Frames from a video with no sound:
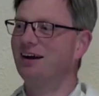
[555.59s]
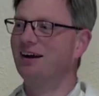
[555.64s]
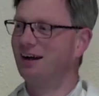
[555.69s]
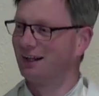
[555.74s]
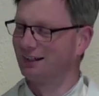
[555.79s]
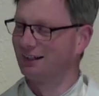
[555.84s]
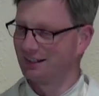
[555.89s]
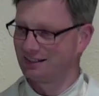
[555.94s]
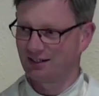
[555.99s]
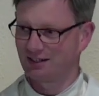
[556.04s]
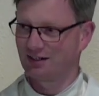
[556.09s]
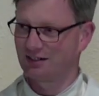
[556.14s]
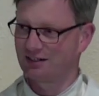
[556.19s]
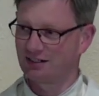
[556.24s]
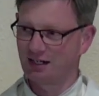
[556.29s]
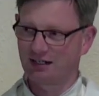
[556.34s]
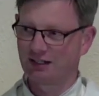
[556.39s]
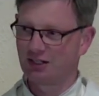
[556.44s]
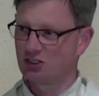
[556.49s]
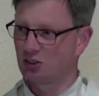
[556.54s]
And they start
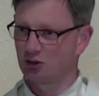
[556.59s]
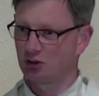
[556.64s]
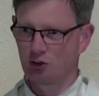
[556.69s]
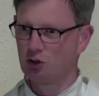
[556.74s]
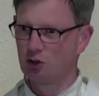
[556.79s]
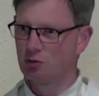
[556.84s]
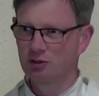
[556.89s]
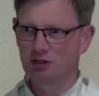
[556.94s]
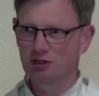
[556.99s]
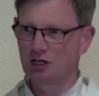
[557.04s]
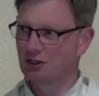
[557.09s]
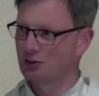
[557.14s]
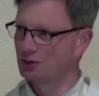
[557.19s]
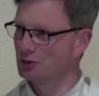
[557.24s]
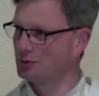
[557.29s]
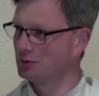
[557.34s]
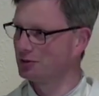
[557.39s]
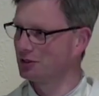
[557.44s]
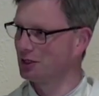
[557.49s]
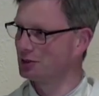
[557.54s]
attacking each other. "Who betrayed us? Who
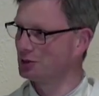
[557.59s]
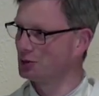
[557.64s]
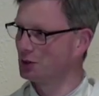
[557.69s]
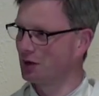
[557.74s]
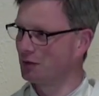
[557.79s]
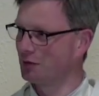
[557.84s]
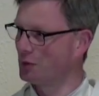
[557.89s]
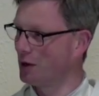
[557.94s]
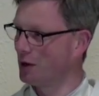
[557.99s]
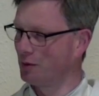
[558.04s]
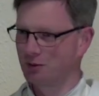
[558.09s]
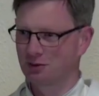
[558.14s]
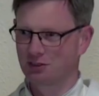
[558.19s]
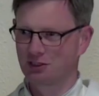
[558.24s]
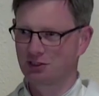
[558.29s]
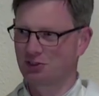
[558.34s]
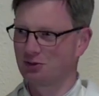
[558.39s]
betrayed us? Who gave away our position?